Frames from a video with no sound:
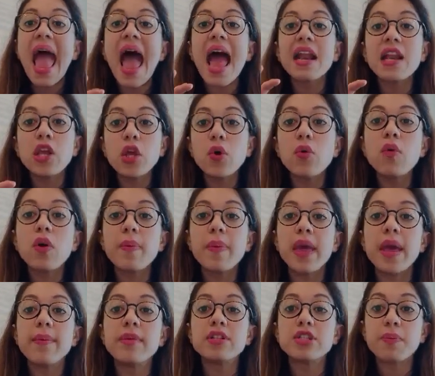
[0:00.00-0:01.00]
and you will be
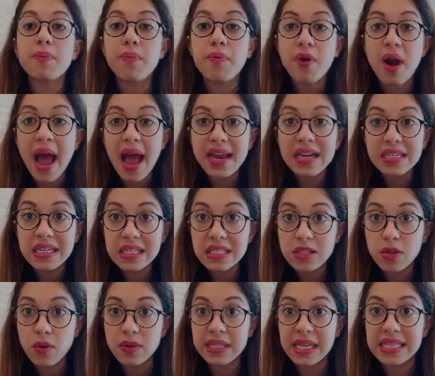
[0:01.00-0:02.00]
able to practice
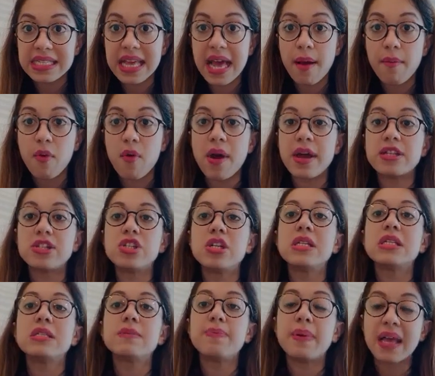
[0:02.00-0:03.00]
those exam
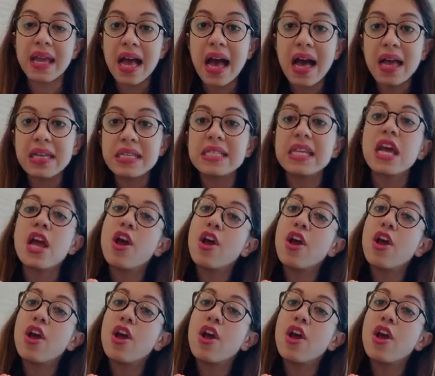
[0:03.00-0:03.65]
questions because